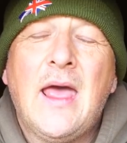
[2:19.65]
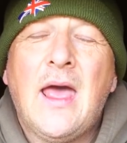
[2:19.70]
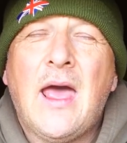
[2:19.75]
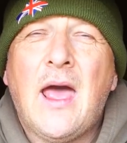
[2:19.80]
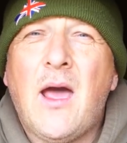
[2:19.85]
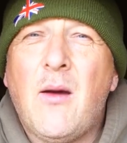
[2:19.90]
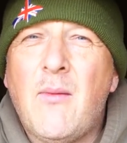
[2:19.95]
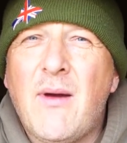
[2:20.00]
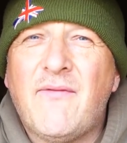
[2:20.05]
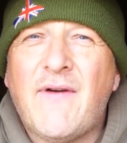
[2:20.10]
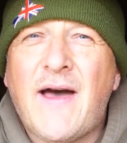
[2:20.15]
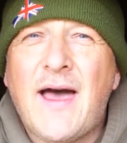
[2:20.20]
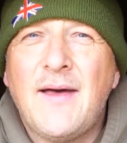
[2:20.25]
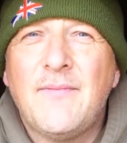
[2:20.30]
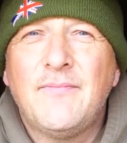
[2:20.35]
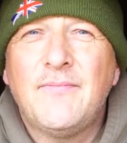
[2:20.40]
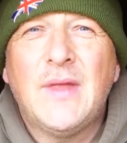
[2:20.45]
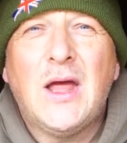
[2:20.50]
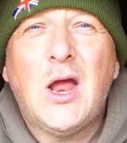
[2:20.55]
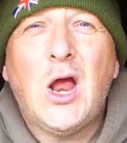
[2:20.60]
However,
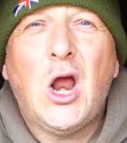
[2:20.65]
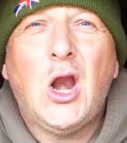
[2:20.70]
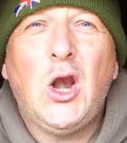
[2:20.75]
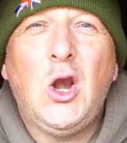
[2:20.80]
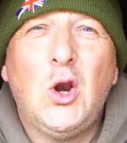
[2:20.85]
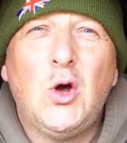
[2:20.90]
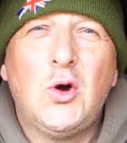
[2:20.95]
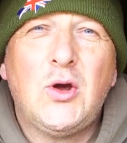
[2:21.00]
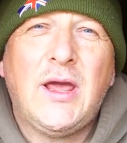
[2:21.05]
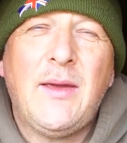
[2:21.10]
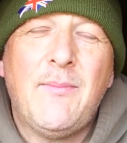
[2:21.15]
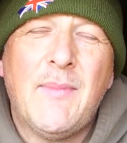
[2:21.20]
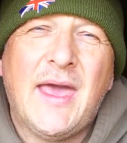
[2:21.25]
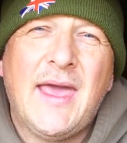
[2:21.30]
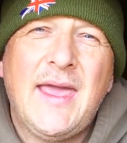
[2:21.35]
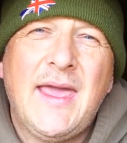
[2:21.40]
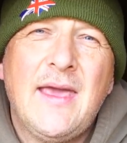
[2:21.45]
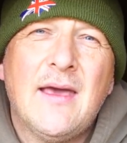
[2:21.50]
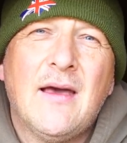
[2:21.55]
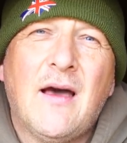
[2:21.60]
lucky
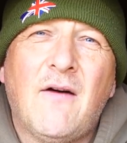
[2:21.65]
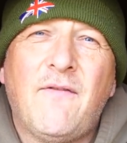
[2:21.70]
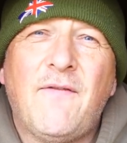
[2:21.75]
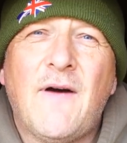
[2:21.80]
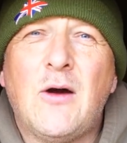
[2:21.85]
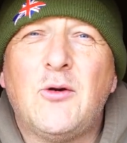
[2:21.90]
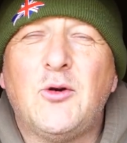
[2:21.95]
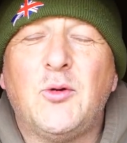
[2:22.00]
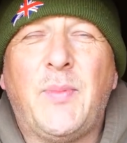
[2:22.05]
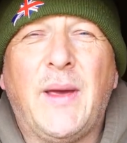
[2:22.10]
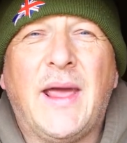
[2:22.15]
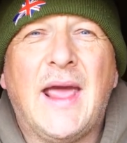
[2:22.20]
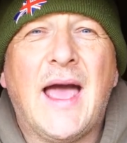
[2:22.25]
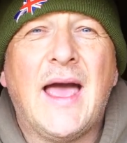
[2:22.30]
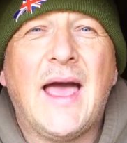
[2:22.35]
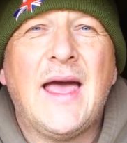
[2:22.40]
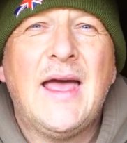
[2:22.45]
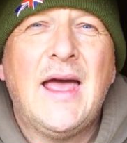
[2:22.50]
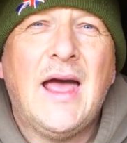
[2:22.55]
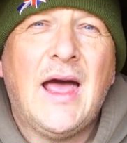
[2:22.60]
me, I found up here
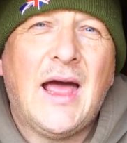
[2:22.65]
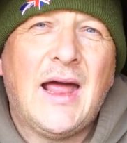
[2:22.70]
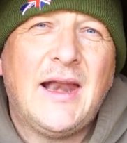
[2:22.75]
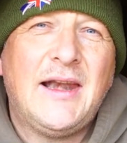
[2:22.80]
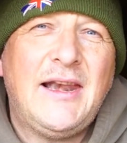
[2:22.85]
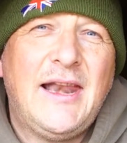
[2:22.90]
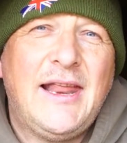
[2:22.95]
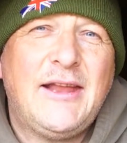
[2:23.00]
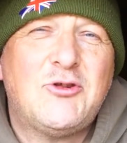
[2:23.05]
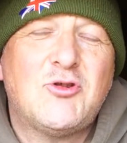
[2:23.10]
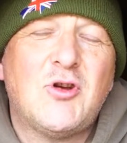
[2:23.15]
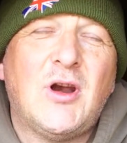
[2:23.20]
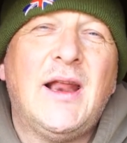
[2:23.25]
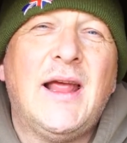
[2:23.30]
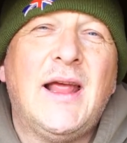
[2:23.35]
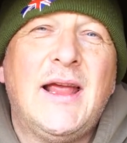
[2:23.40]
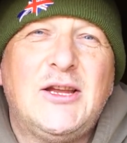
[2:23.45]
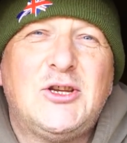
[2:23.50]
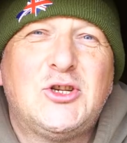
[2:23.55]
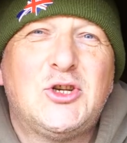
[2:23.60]
and
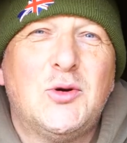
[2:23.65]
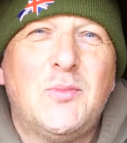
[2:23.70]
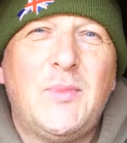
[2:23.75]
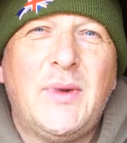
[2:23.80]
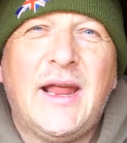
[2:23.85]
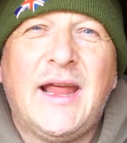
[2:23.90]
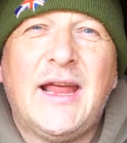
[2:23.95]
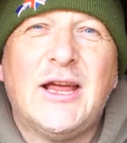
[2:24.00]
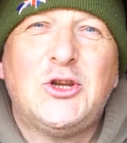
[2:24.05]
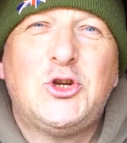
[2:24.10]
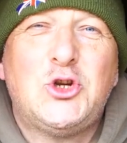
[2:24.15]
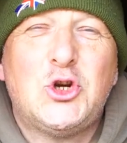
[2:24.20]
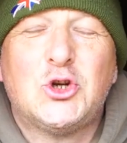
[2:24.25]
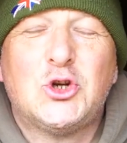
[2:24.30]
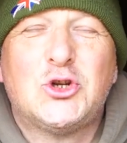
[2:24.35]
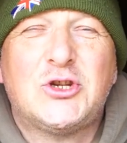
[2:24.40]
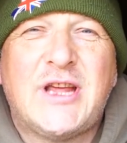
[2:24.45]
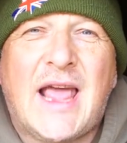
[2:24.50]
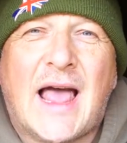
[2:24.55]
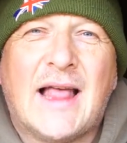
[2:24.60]
literally somebody had
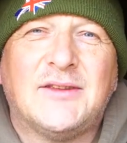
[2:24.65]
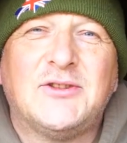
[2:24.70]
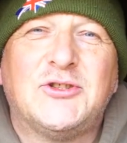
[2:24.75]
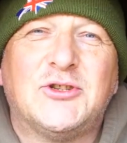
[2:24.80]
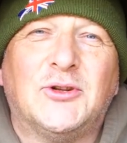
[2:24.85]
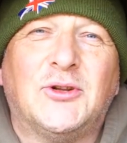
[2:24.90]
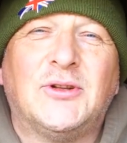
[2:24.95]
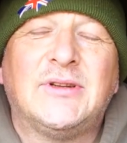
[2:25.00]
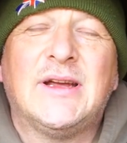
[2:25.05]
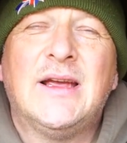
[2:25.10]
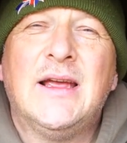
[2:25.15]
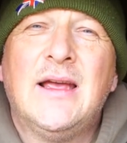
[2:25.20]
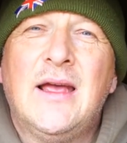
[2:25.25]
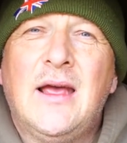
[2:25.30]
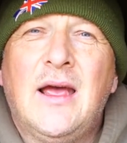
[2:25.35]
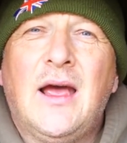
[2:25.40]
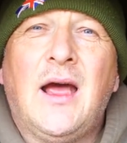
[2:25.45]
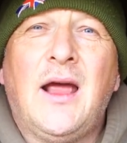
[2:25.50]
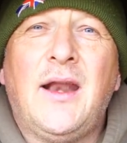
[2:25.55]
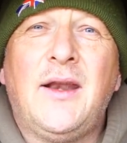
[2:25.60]
just cancelled,
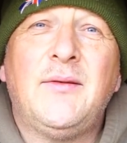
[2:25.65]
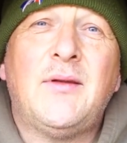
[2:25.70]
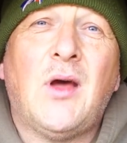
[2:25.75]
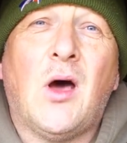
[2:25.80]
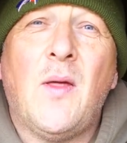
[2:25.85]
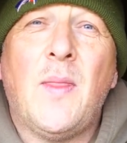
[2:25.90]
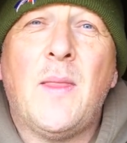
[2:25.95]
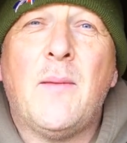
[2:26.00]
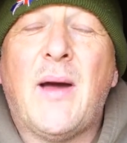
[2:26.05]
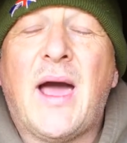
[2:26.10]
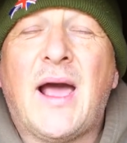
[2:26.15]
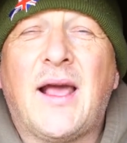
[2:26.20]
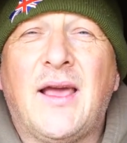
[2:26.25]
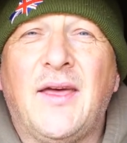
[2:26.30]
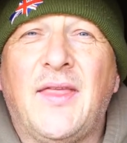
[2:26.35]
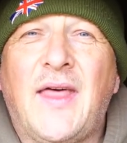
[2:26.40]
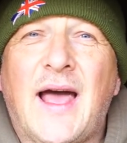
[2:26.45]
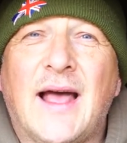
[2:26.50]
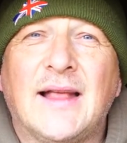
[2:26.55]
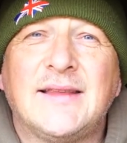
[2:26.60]
and on the back of
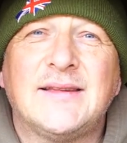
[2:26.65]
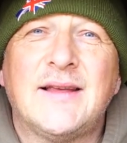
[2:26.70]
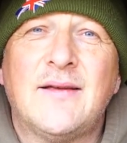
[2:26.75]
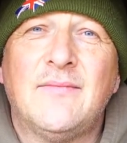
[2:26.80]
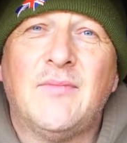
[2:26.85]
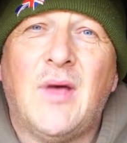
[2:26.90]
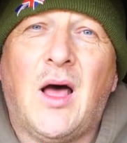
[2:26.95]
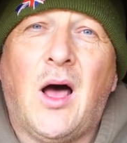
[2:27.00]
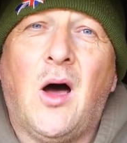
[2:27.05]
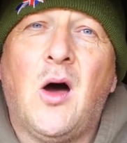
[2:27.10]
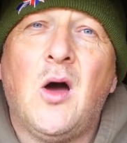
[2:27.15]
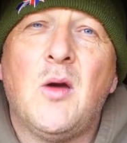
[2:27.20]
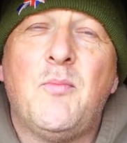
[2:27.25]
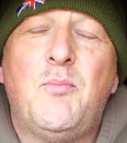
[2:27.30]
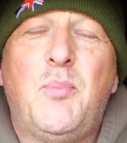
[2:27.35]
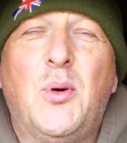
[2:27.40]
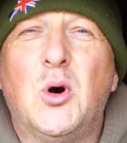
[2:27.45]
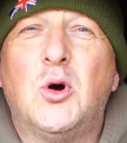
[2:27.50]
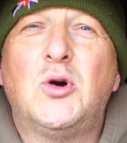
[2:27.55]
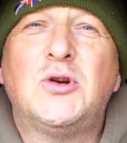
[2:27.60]
that I
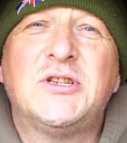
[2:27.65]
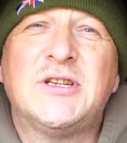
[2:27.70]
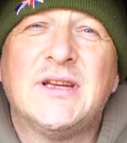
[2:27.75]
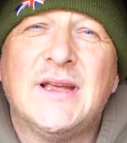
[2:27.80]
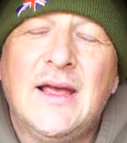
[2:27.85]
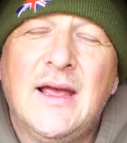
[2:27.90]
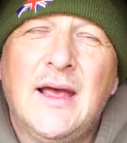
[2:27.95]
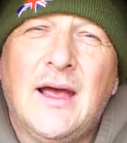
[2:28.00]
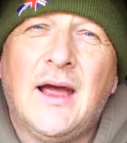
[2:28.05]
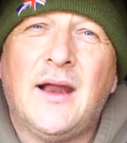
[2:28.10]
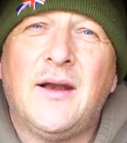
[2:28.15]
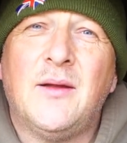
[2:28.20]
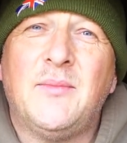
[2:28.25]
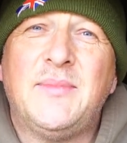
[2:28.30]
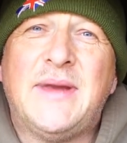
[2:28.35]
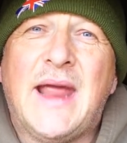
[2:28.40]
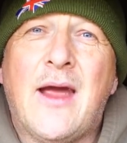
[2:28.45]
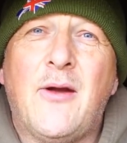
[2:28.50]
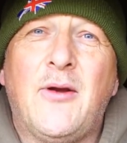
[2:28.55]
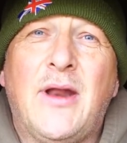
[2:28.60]
booked, and I'm
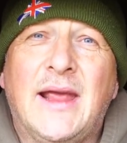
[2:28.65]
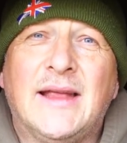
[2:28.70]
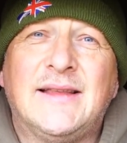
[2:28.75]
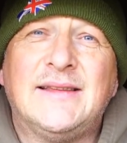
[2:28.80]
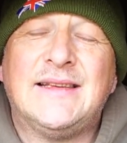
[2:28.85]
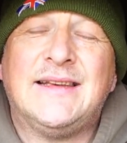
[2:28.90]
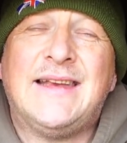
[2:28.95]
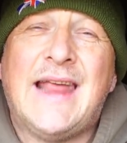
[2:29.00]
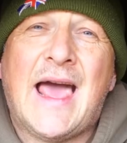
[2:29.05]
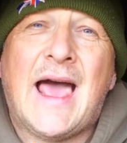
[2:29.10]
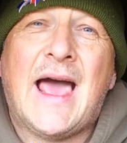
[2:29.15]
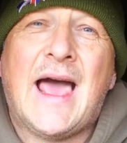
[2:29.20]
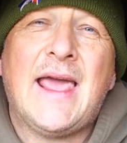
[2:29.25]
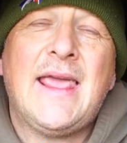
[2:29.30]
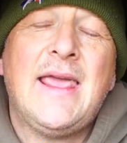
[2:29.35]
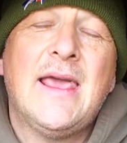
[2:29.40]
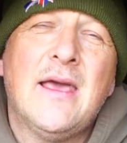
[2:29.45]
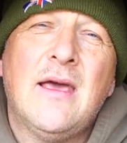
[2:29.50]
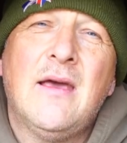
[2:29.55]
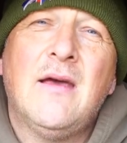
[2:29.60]
down here today
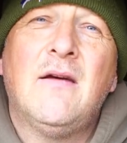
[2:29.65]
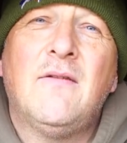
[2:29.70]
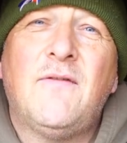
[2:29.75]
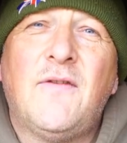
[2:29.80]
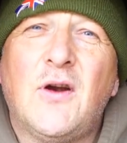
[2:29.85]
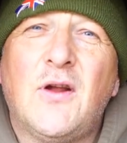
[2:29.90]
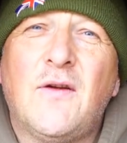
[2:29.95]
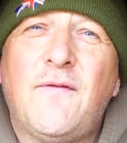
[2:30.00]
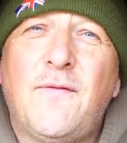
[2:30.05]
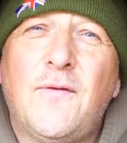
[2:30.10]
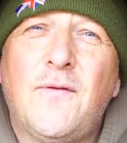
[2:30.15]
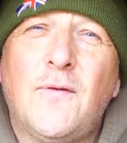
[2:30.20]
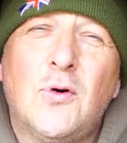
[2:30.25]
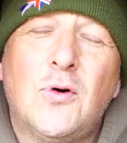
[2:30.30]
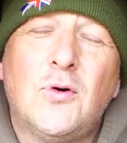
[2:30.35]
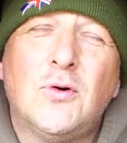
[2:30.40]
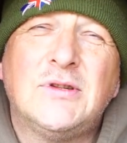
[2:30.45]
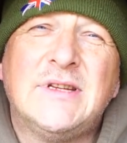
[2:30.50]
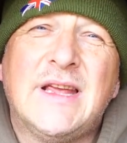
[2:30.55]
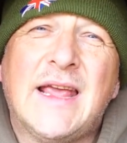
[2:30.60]
for a
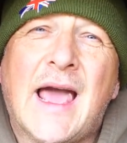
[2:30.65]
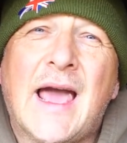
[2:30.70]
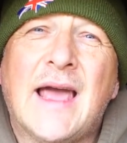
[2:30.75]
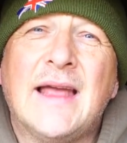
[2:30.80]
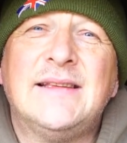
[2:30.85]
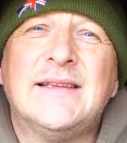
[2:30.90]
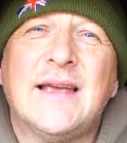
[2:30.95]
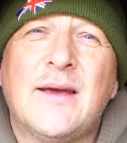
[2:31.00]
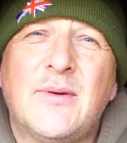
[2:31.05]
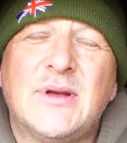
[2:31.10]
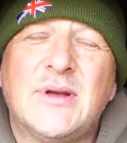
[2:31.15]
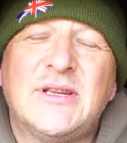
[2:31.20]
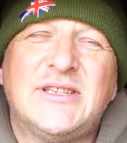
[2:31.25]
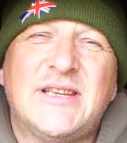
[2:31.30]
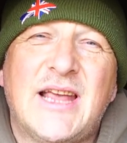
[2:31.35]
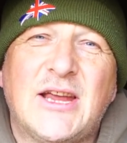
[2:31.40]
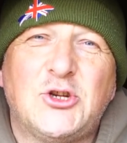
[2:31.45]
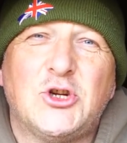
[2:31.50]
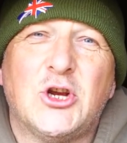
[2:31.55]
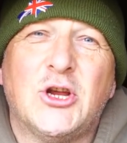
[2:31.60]
48-hour
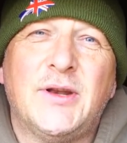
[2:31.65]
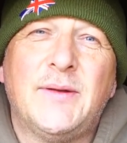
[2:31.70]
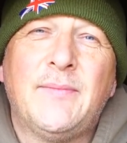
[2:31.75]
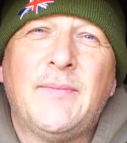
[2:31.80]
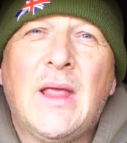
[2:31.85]
session.